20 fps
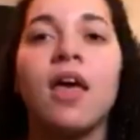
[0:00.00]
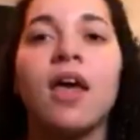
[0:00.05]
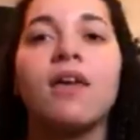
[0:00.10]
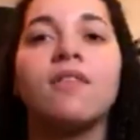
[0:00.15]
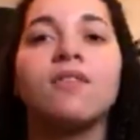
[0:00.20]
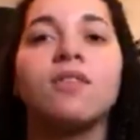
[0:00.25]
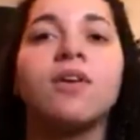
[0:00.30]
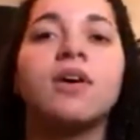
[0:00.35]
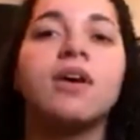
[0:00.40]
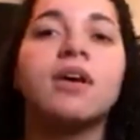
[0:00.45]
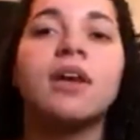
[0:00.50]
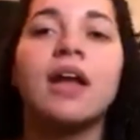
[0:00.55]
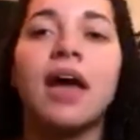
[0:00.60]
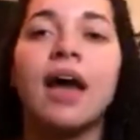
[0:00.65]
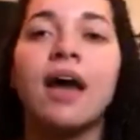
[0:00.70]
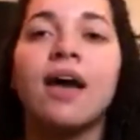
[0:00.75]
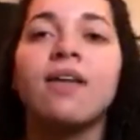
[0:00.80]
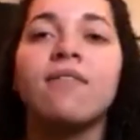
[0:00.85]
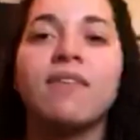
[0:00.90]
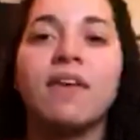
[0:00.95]
Everyone
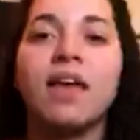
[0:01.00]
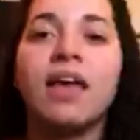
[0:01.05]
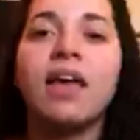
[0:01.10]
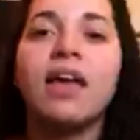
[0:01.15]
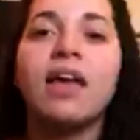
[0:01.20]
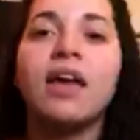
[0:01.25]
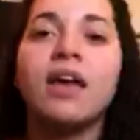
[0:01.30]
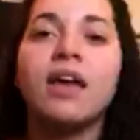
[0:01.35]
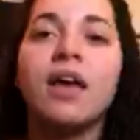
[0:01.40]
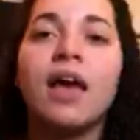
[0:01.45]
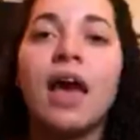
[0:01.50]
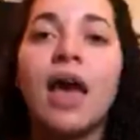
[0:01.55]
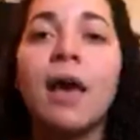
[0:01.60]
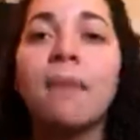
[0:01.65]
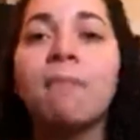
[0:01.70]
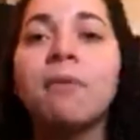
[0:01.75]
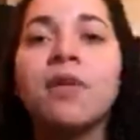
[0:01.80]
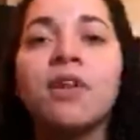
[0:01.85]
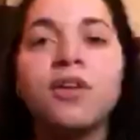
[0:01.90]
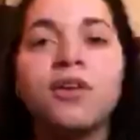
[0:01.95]
have a
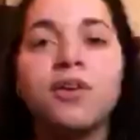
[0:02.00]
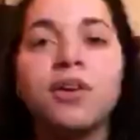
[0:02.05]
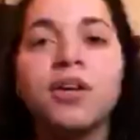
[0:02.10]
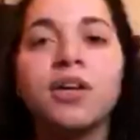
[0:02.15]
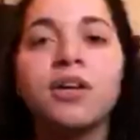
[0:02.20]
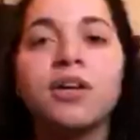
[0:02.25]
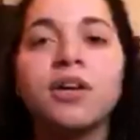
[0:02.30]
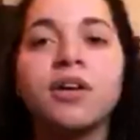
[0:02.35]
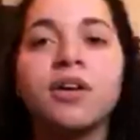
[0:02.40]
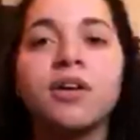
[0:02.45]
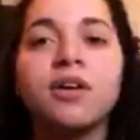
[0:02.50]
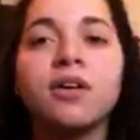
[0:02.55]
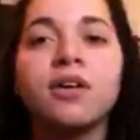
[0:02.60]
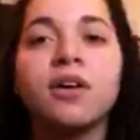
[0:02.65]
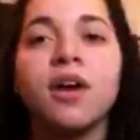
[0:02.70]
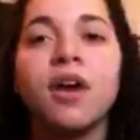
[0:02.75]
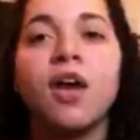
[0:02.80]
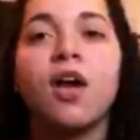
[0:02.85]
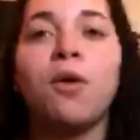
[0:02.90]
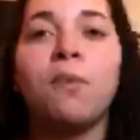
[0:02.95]
happy new year.
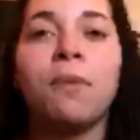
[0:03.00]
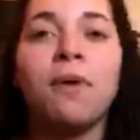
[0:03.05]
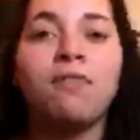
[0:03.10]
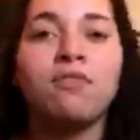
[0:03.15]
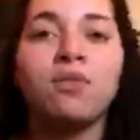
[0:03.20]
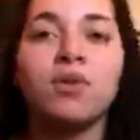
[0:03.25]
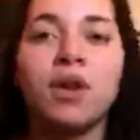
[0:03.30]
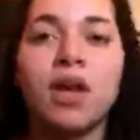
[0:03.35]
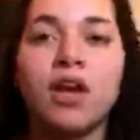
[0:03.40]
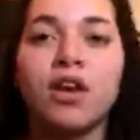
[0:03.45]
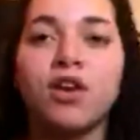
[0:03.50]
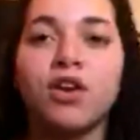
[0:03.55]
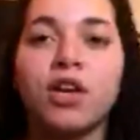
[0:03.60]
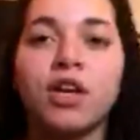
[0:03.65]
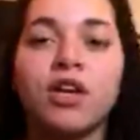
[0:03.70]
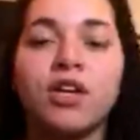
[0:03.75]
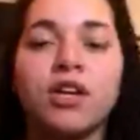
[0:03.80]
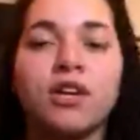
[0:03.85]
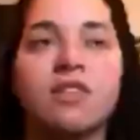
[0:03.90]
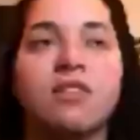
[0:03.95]
Hope everyone had a
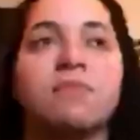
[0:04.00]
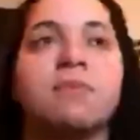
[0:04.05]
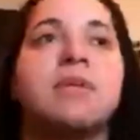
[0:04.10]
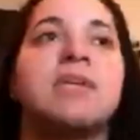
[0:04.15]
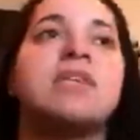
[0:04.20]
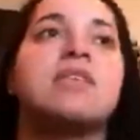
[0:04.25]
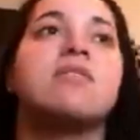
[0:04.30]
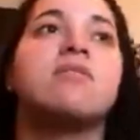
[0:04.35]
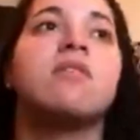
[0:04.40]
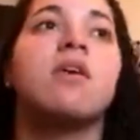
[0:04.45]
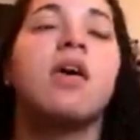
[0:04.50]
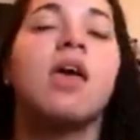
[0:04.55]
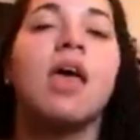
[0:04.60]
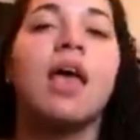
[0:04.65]
great Christmas.